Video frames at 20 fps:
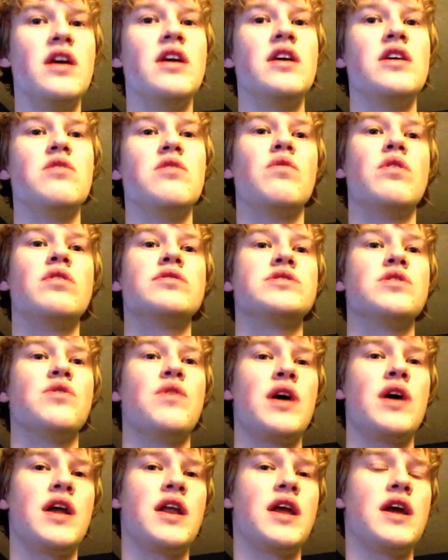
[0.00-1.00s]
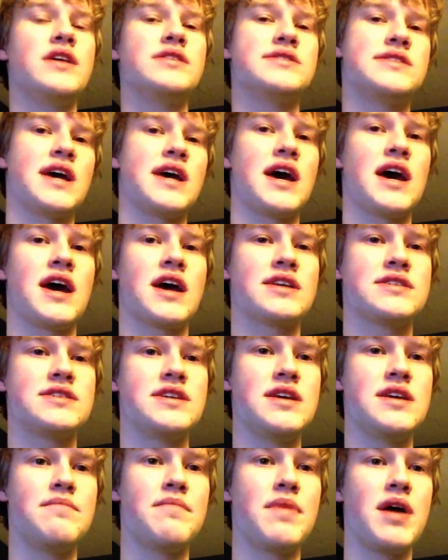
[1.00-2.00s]
You also had a tag
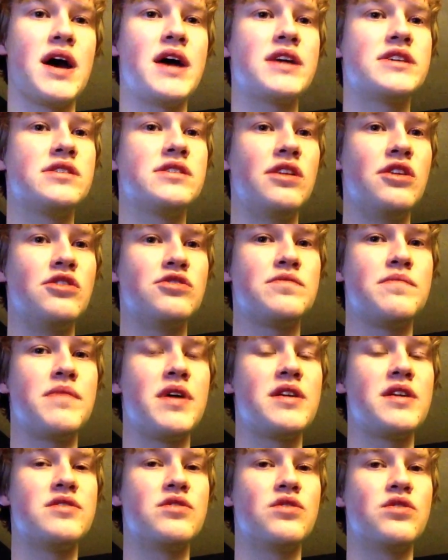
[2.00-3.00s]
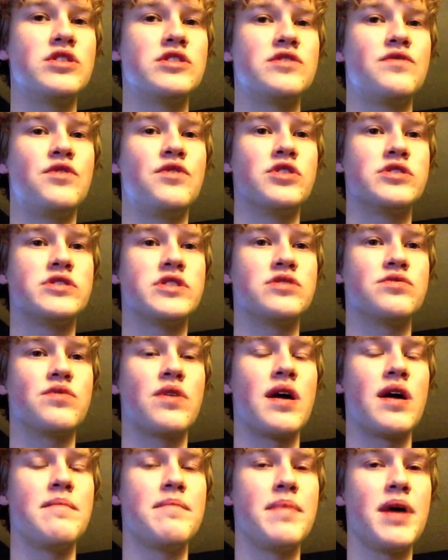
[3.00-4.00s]
team match, Los Matadores versus
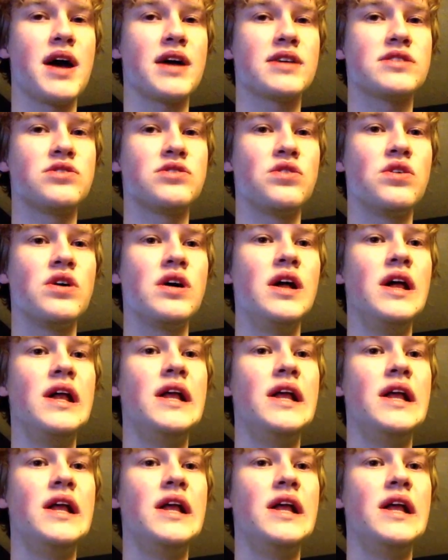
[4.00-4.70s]
Ryback.